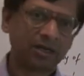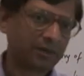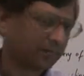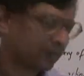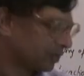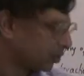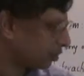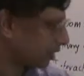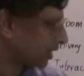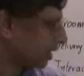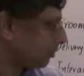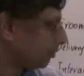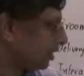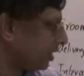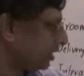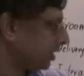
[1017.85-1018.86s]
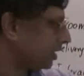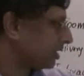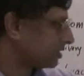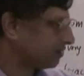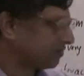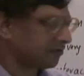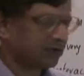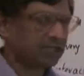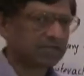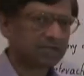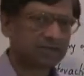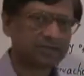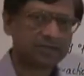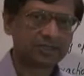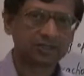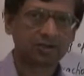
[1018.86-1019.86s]
to the community as a free
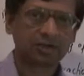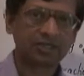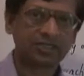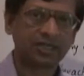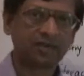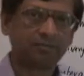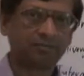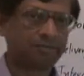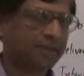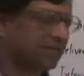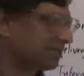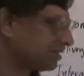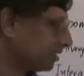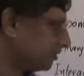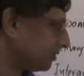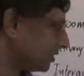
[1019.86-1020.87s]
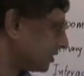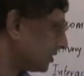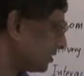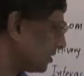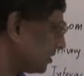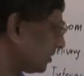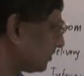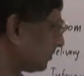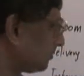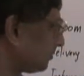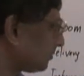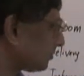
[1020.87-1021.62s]
service or as a paid service.